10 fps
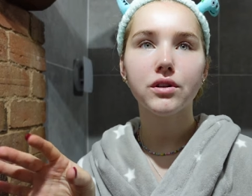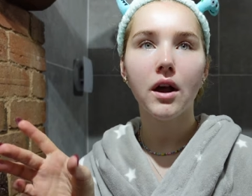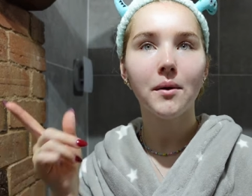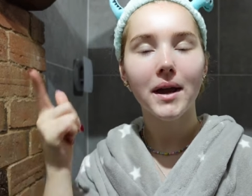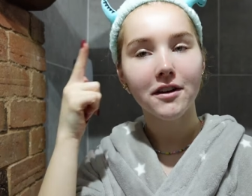so
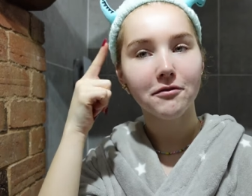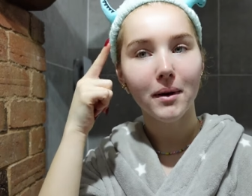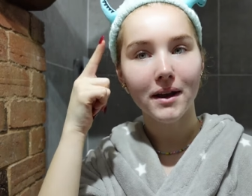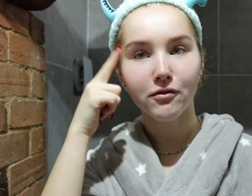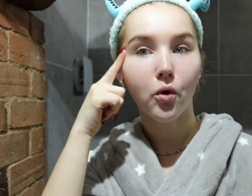if
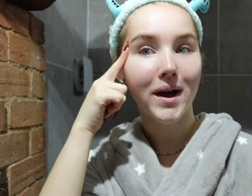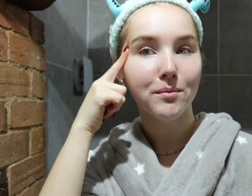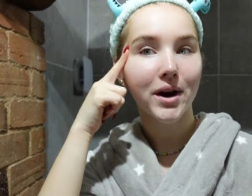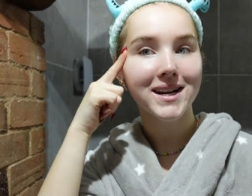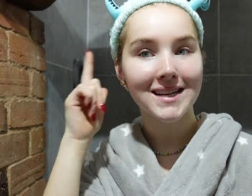my forehead
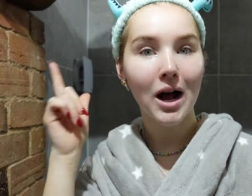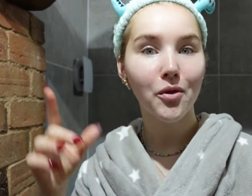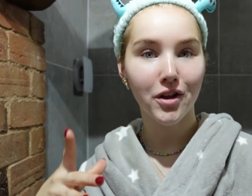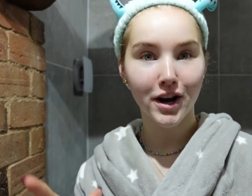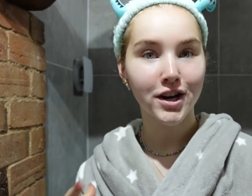breaks
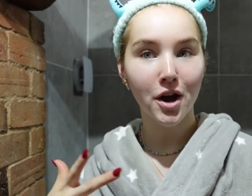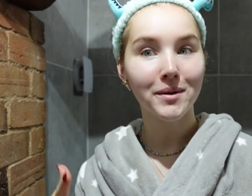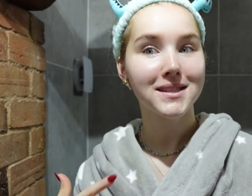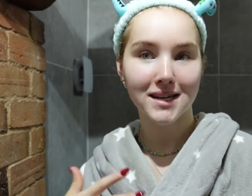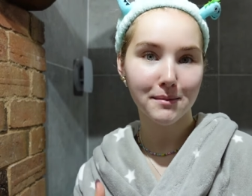out then I know
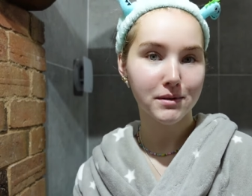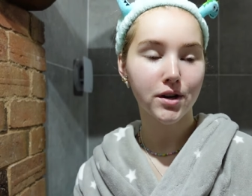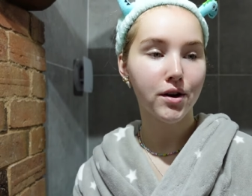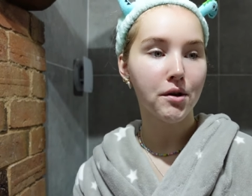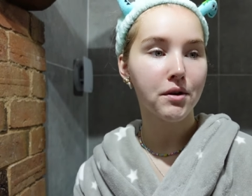it's an
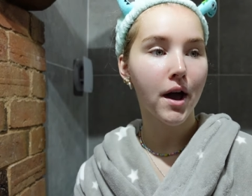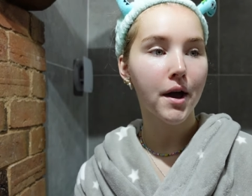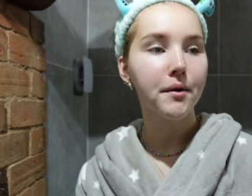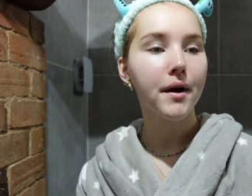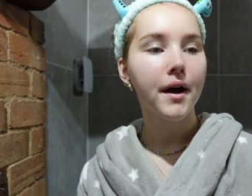absolute no-go.